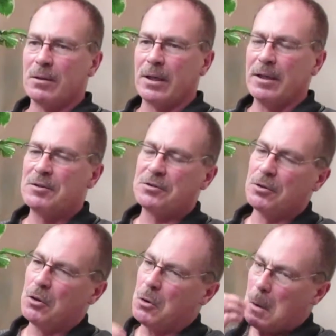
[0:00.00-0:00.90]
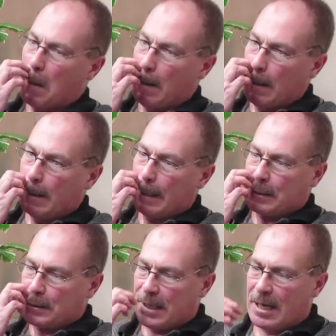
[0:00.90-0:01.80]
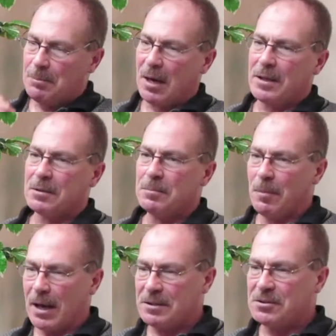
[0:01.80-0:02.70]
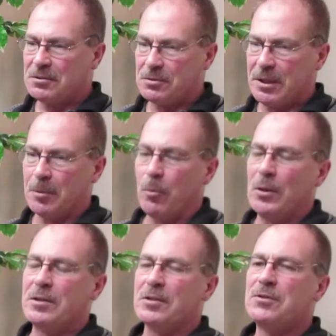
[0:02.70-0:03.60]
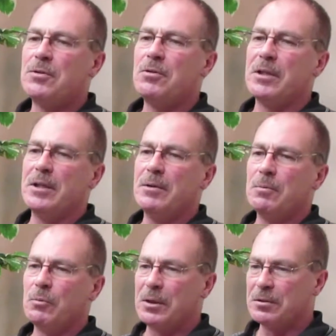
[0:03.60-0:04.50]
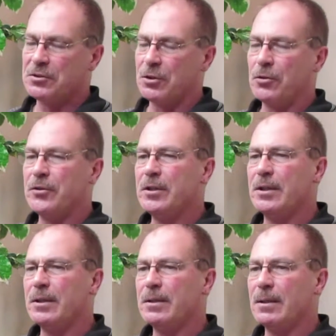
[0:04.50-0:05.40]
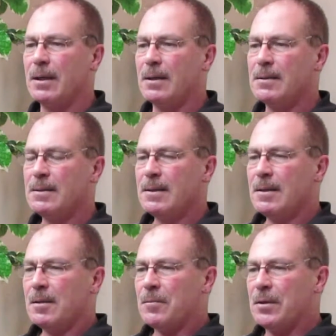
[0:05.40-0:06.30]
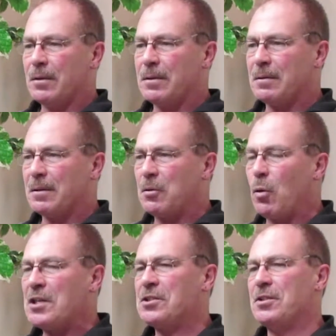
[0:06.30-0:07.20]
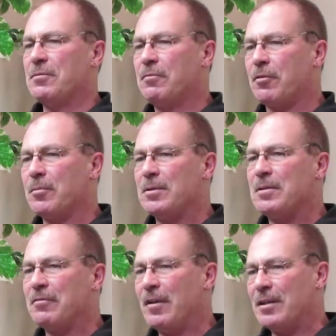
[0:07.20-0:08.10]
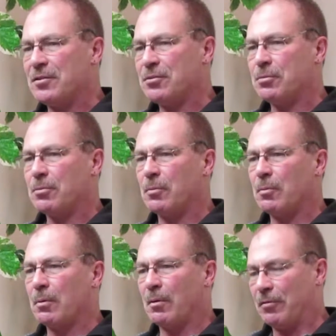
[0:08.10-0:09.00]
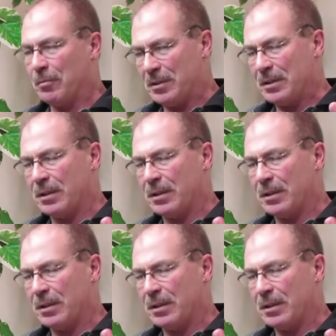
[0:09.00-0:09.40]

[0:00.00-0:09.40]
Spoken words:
Okay, so at the time, my state-appointed attorney, we consulted, and you know, the question from the defense, or from the